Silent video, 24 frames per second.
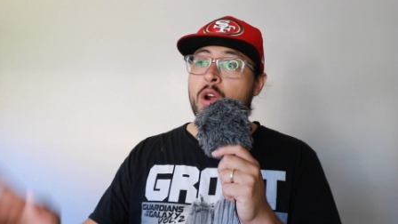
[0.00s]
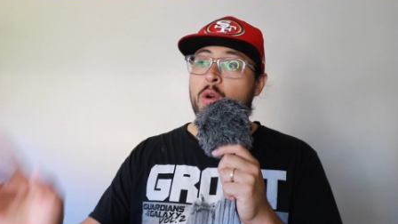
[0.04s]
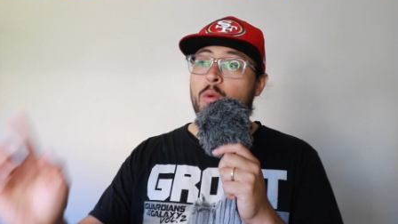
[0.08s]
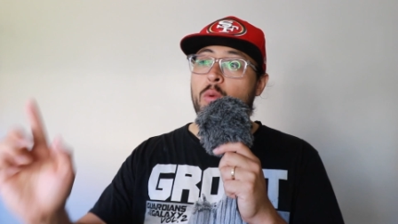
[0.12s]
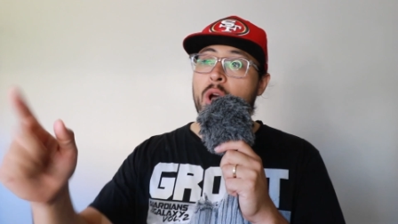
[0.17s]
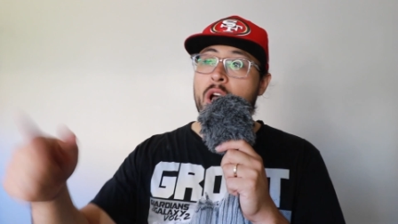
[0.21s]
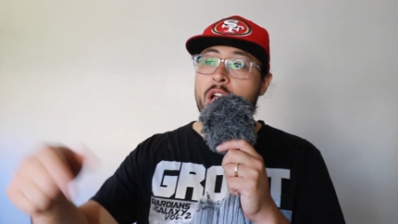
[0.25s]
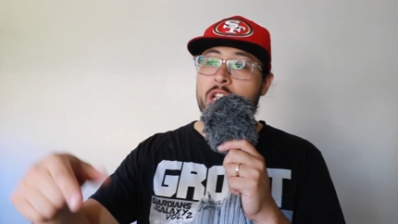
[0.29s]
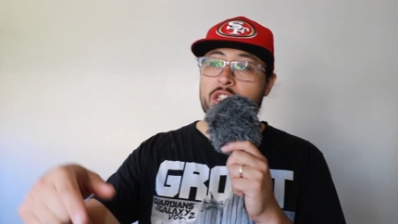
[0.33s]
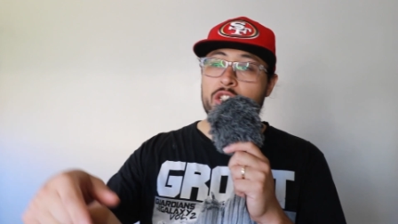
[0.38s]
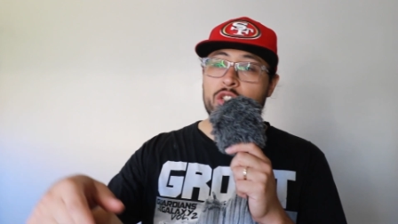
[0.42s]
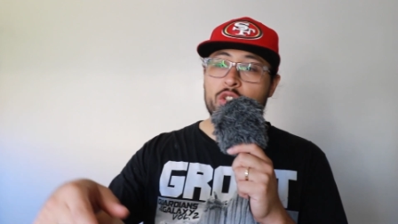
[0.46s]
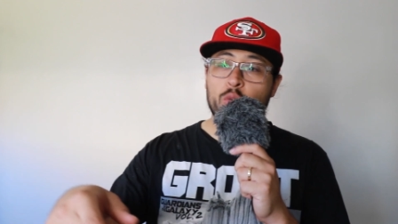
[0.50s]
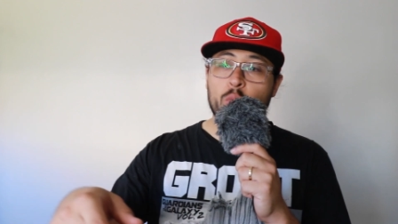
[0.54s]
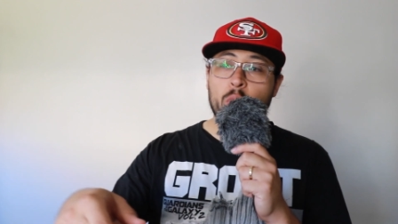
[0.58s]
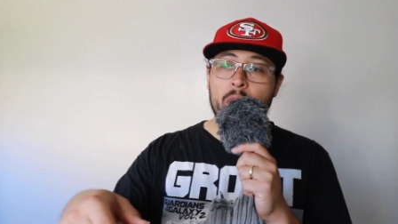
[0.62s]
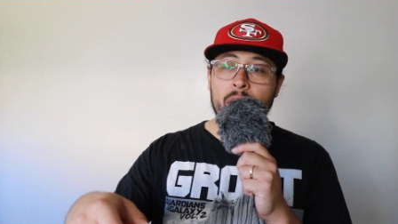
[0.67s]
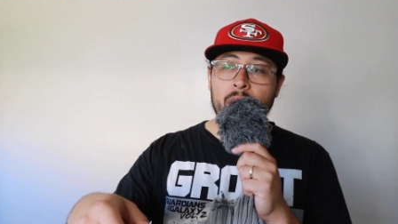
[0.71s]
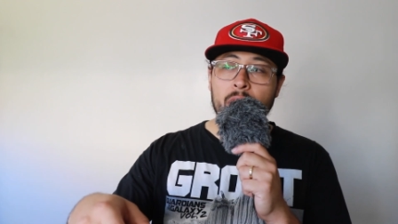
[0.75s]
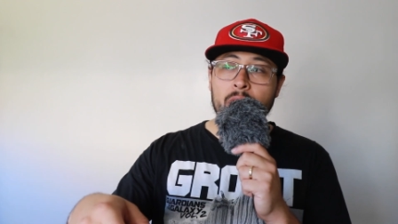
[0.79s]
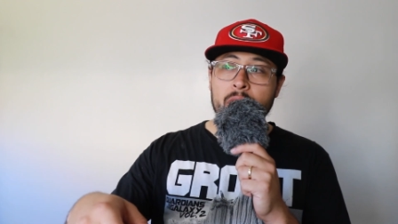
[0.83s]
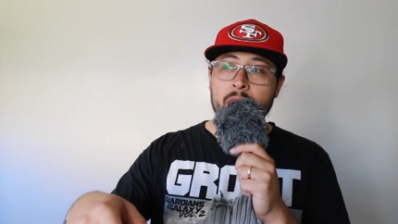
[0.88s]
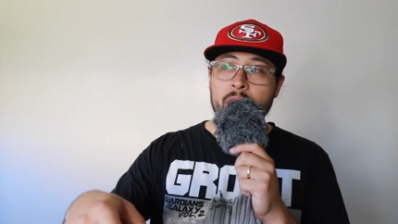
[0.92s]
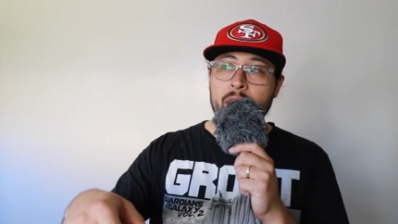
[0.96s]
Ross
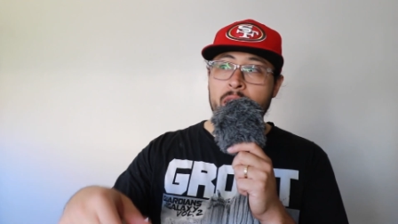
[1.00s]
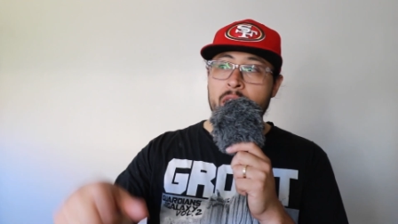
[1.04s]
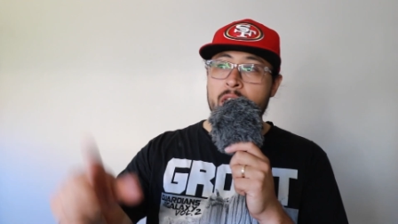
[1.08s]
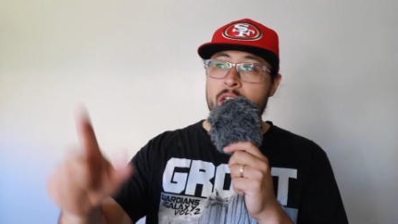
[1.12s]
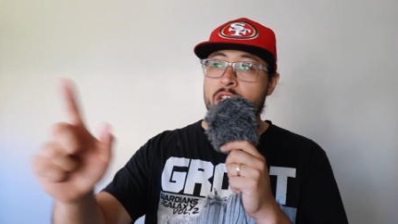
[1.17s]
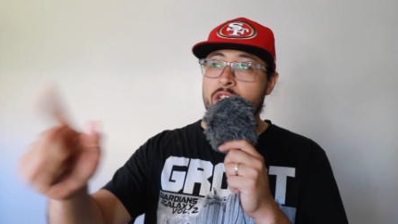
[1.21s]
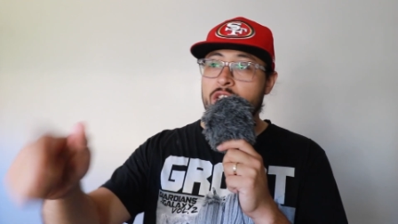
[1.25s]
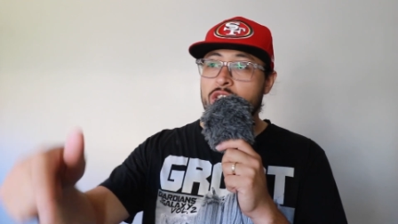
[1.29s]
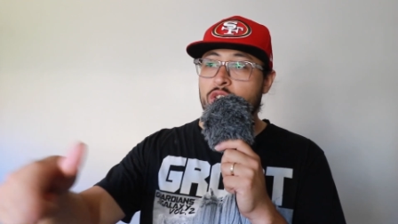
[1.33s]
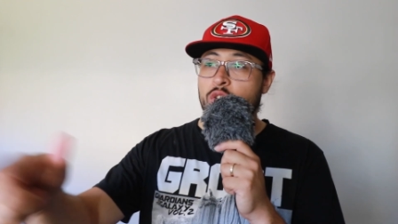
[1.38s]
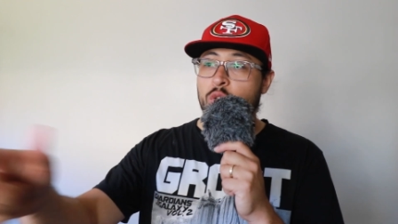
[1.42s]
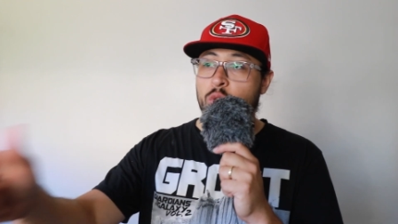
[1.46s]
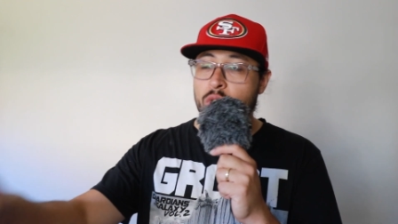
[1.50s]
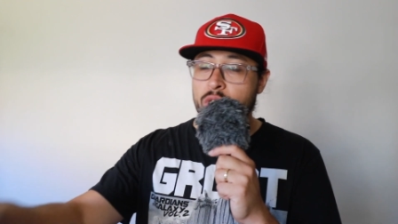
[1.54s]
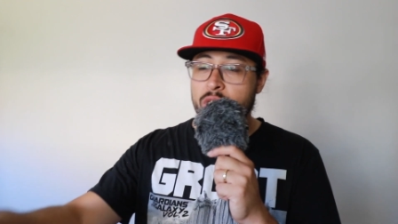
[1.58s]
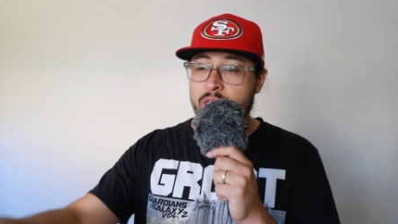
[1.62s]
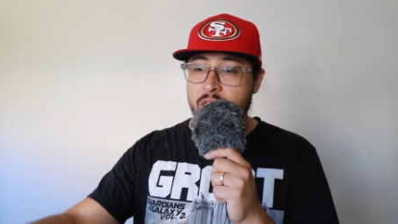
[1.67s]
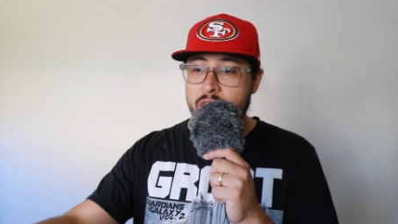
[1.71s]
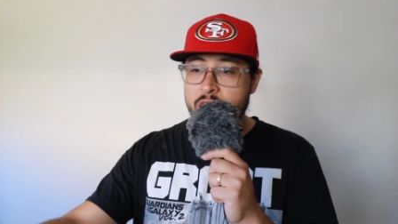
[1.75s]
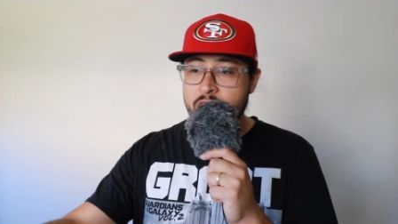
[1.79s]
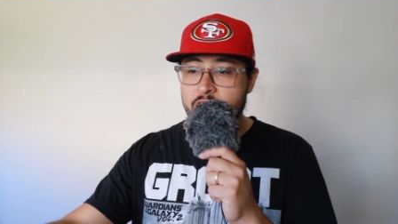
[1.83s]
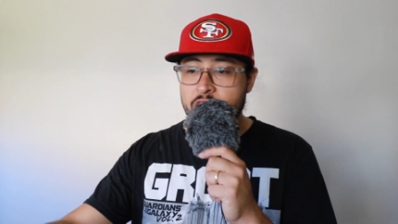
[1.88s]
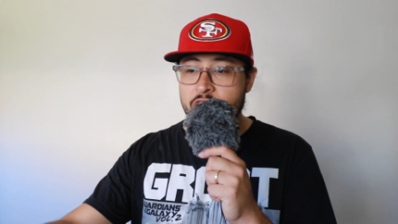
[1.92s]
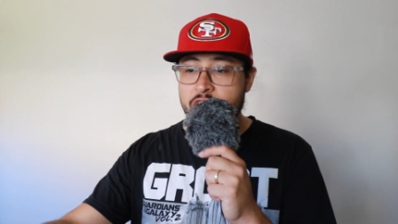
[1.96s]
Dwelly scores
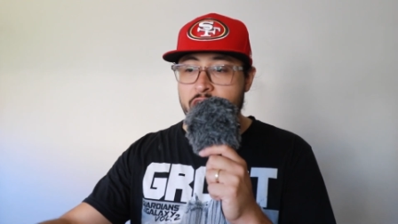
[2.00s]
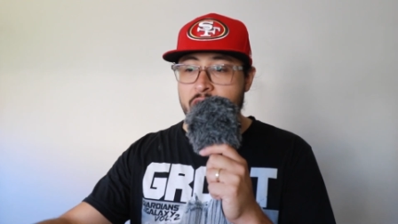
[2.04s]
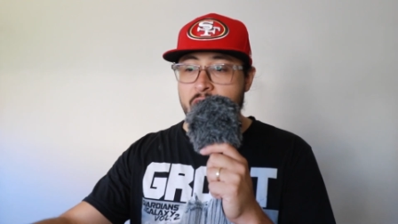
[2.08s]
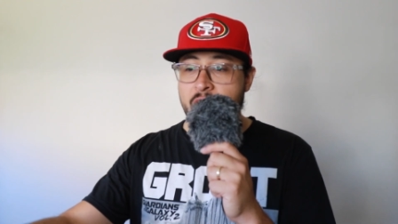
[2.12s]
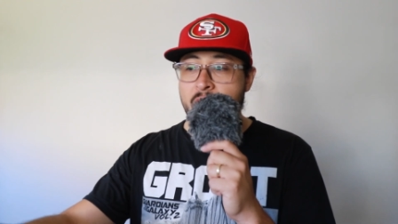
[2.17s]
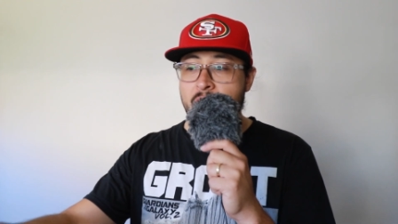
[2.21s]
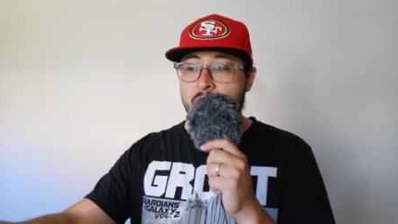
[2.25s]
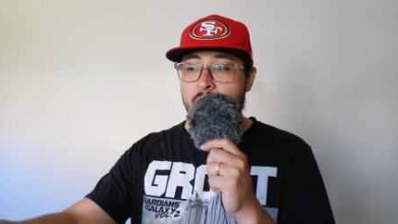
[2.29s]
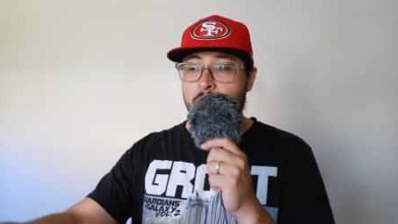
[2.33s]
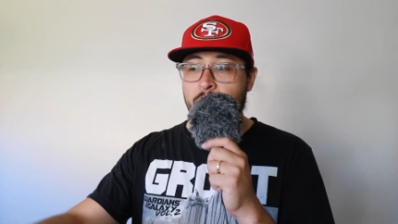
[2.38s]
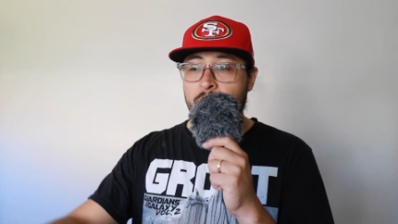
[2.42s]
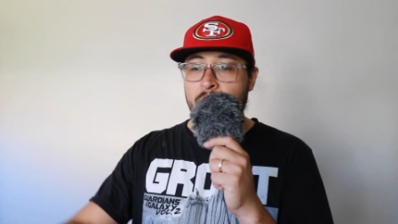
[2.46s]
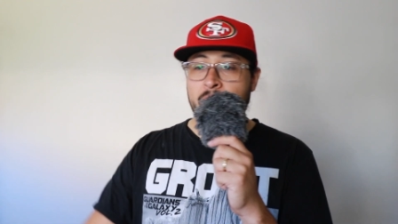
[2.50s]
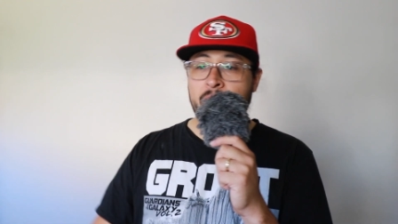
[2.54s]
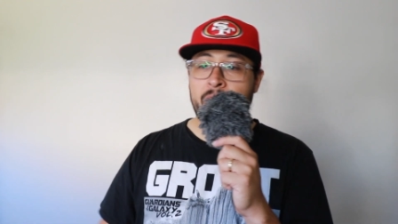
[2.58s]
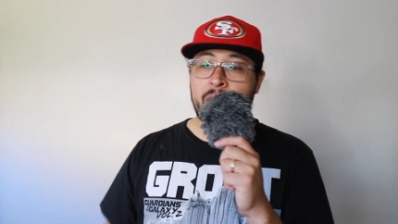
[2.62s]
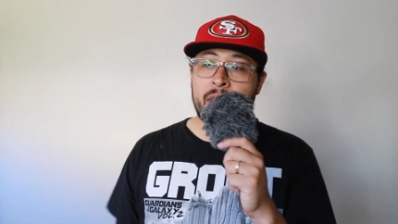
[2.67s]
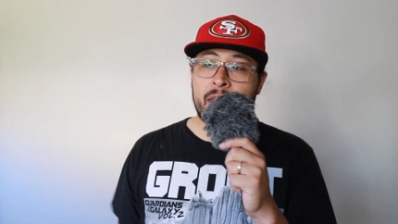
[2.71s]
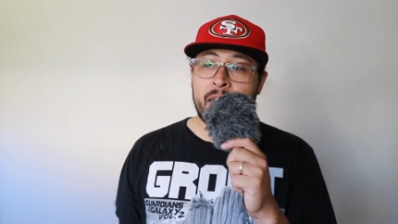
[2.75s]
a touchdown.